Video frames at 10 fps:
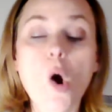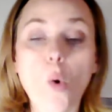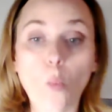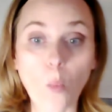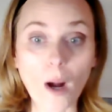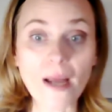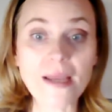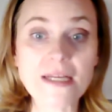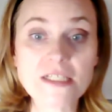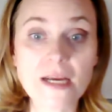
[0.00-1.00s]
what
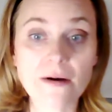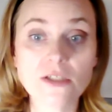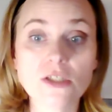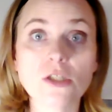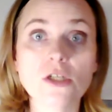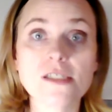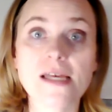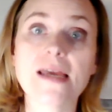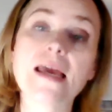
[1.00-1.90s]
each character looks like